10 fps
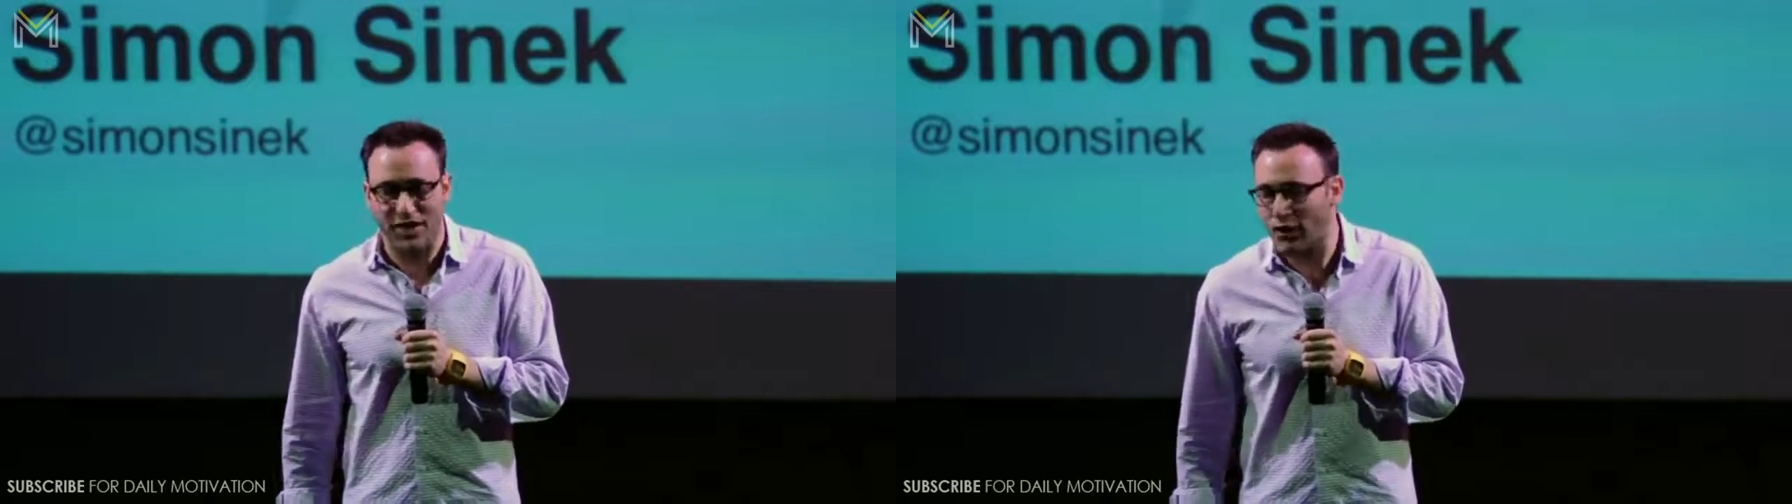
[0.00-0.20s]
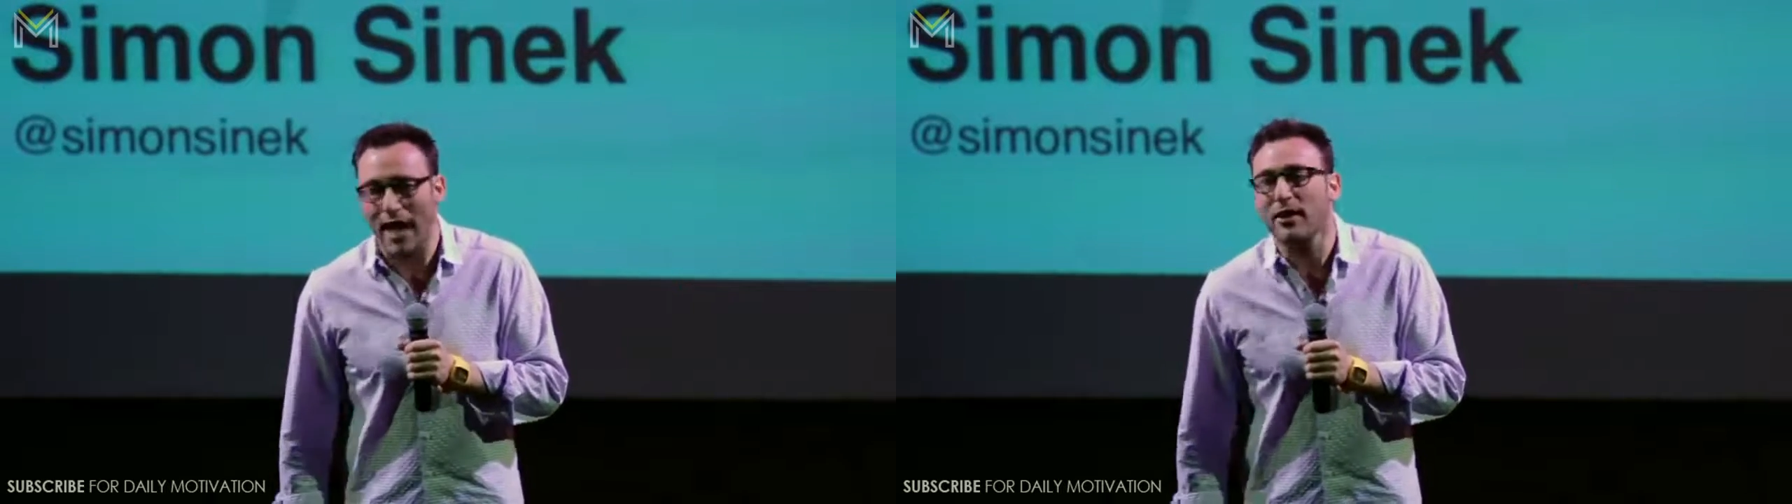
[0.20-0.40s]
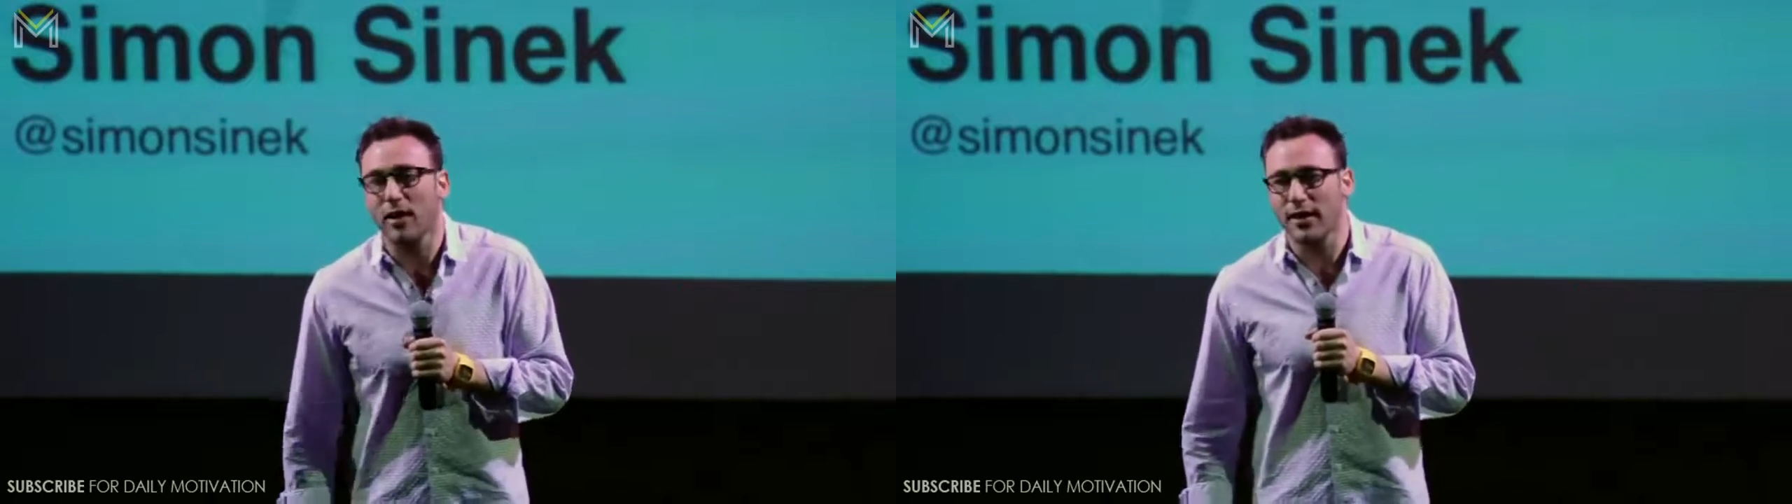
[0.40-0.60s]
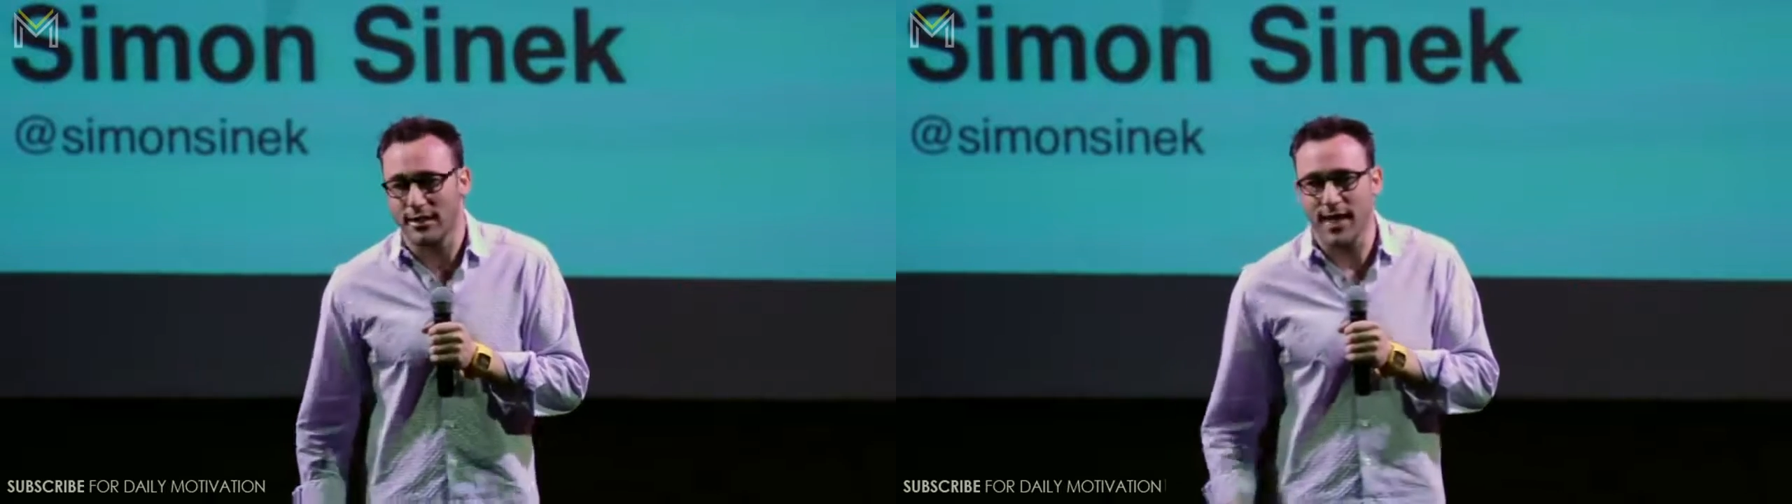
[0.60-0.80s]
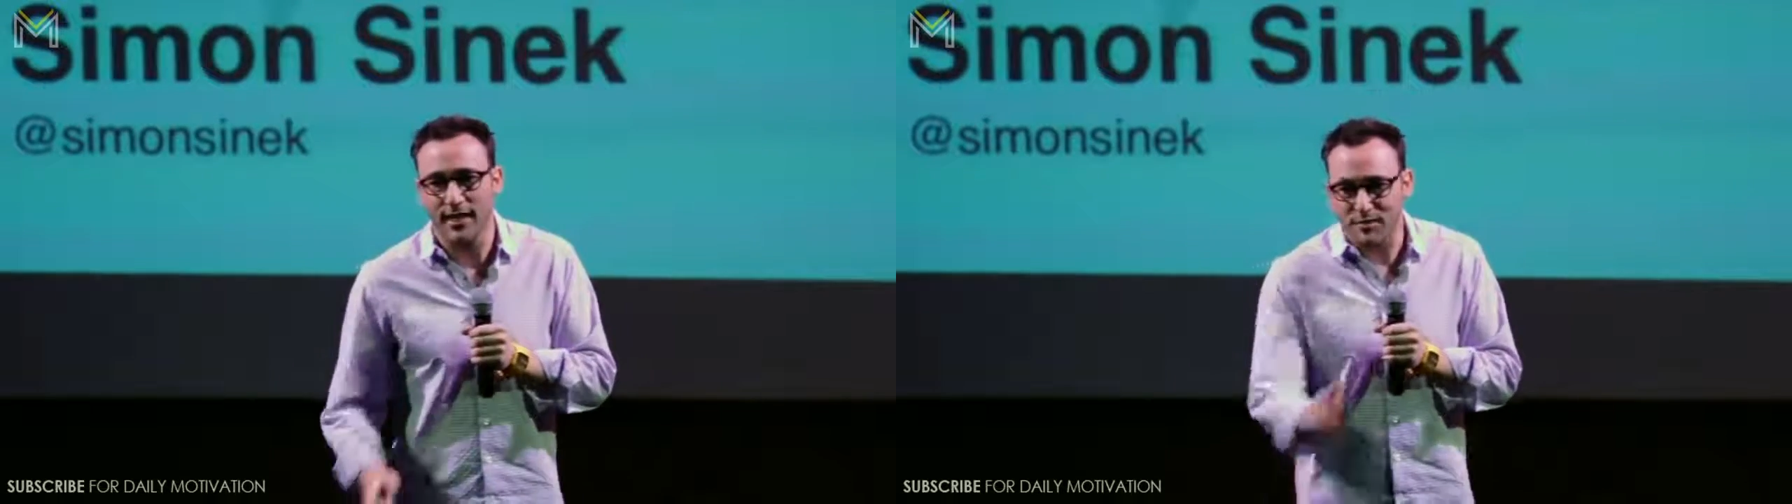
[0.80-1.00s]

don't know how long it takes,